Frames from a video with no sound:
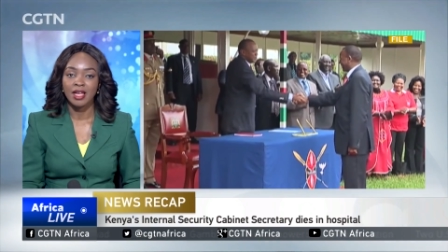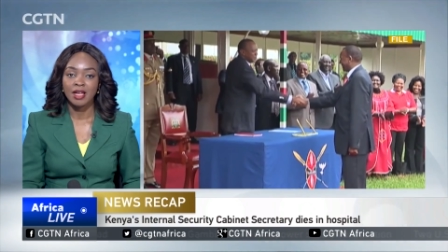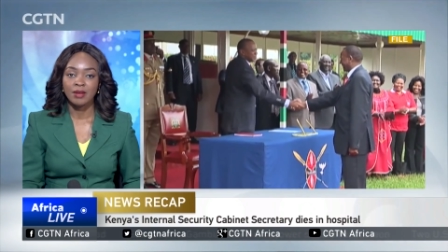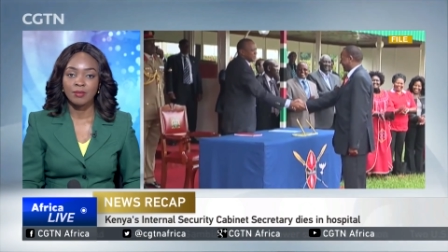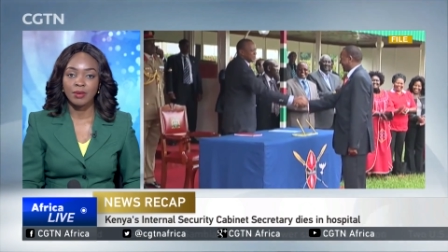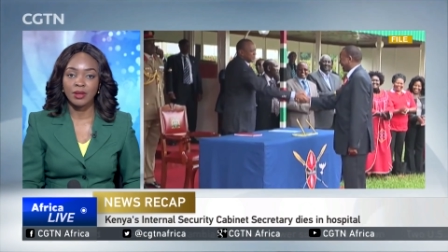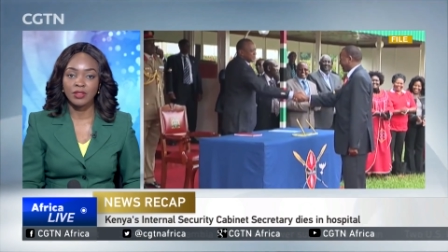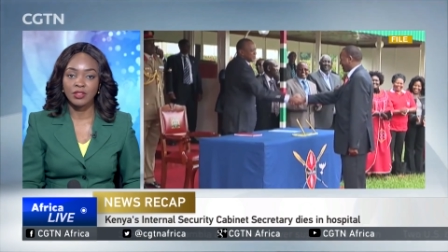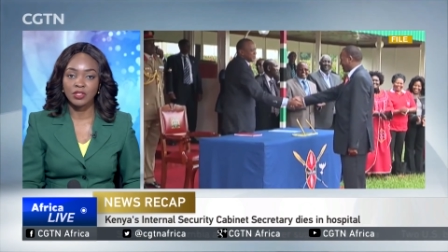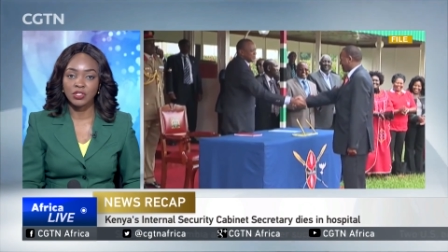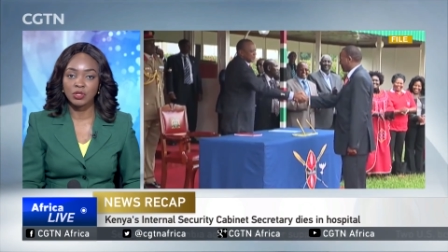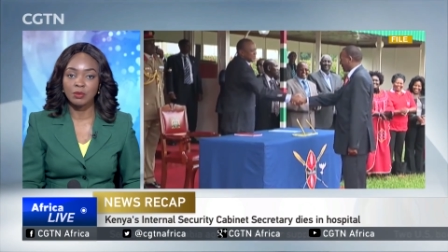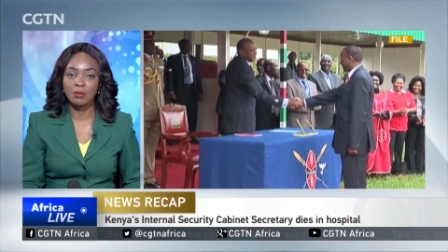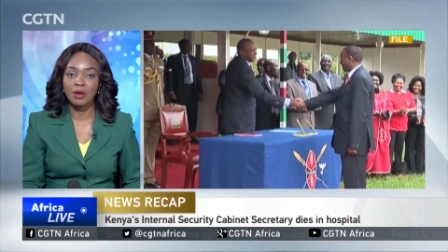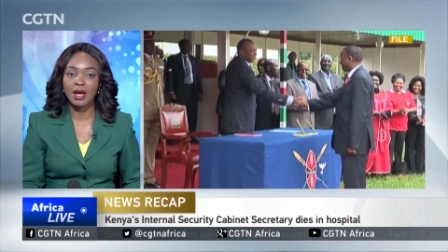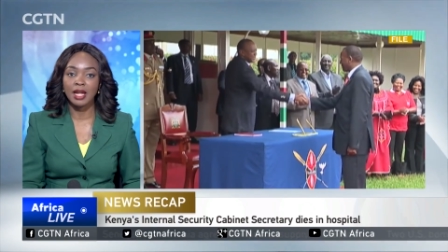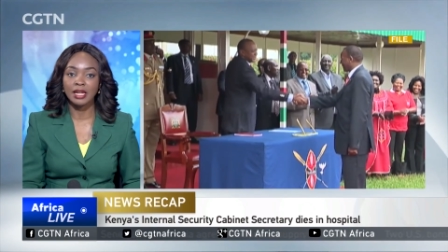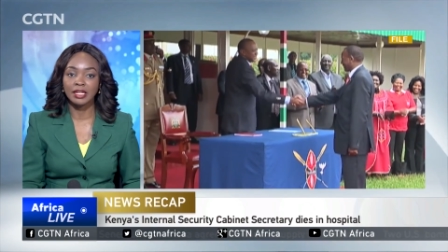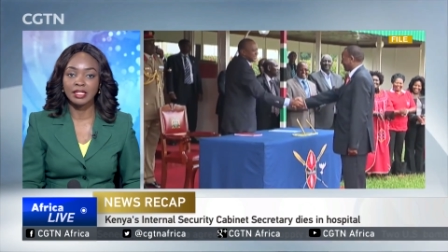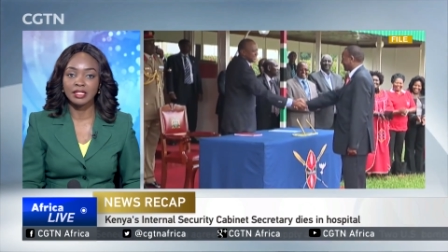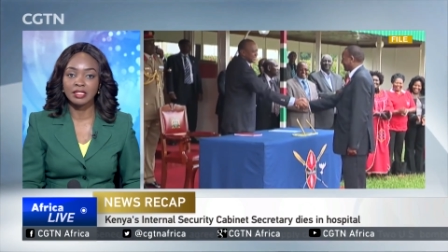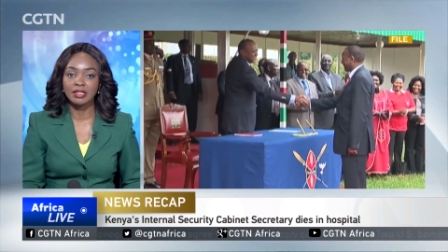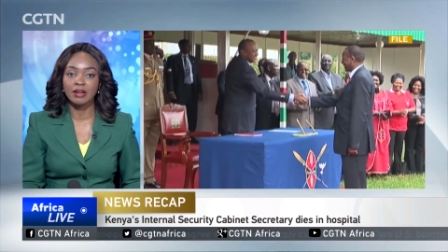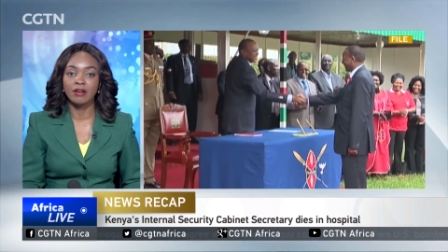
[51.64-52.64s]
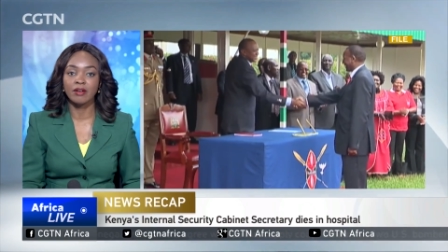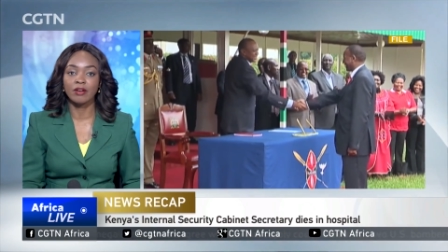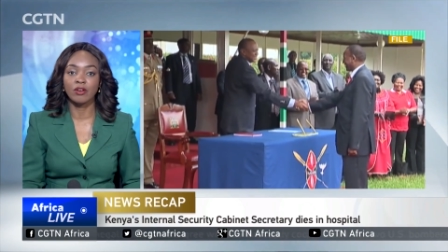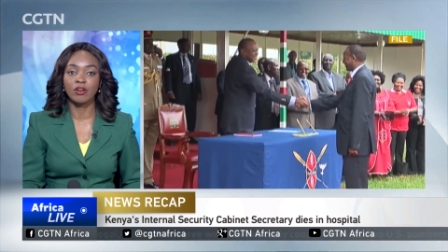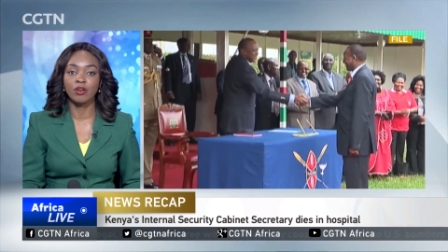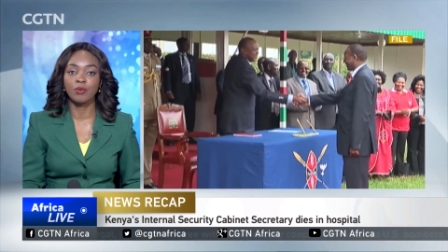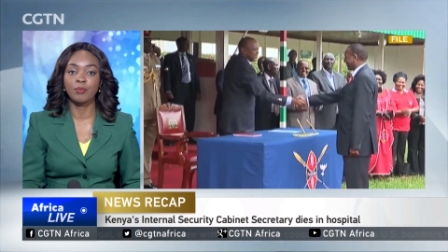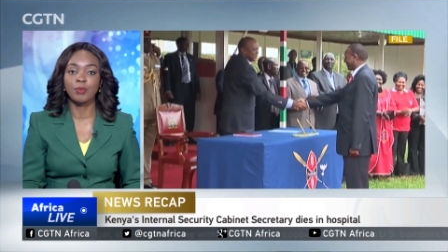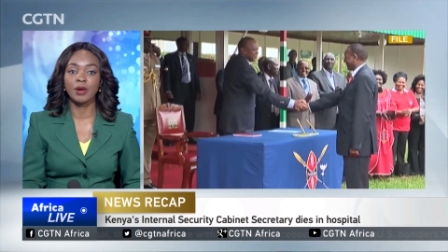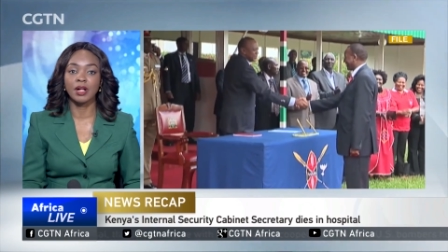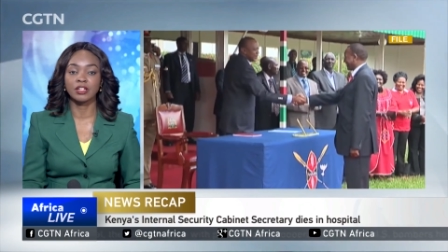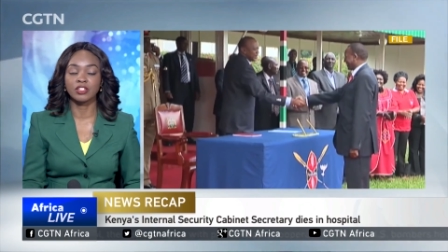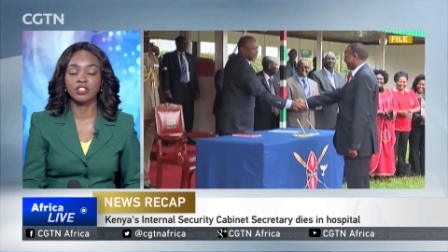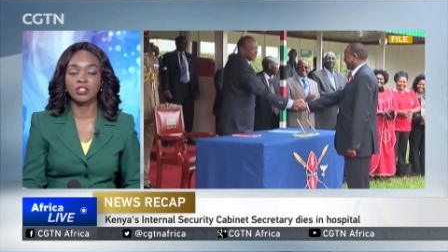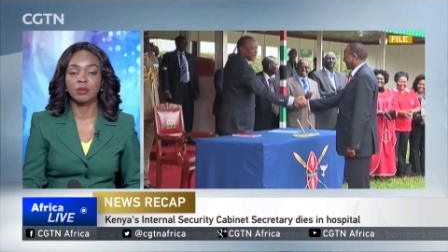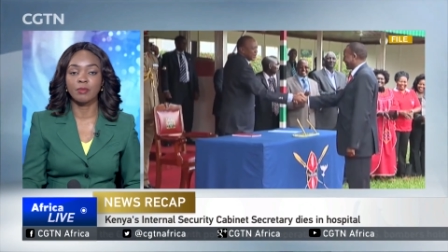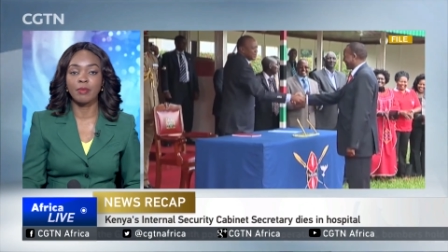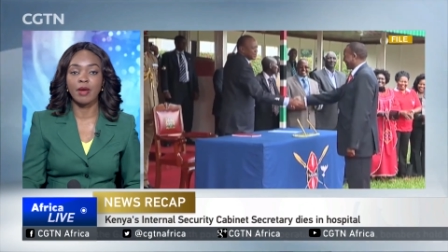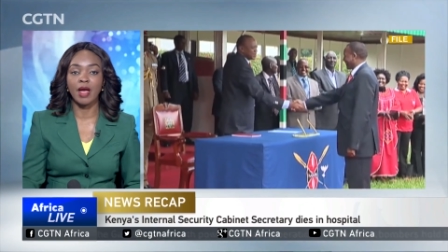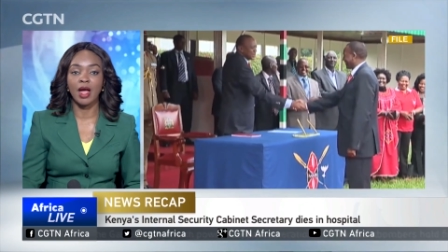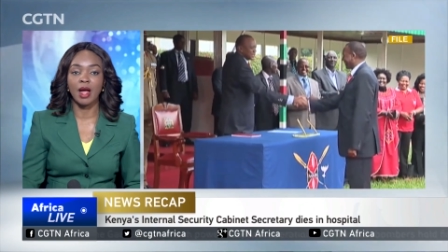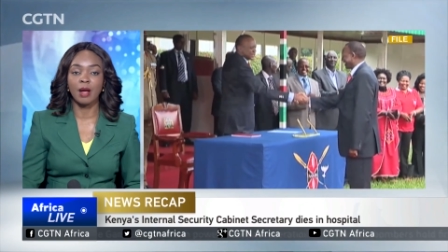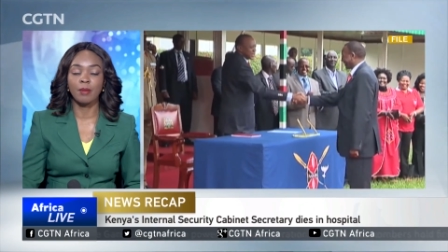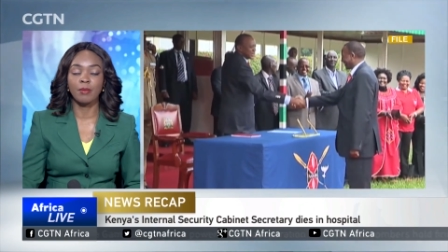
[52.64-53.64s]
by the Somali terror group
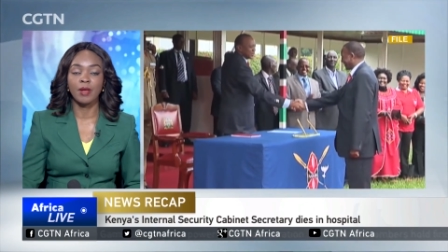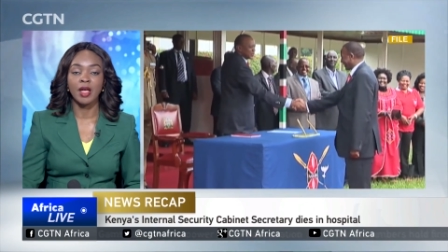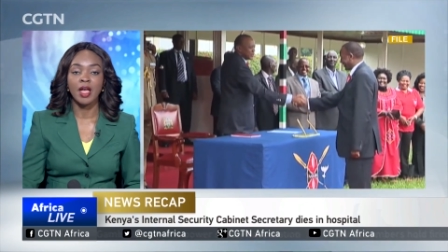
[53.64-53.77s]
Al-Shabaab.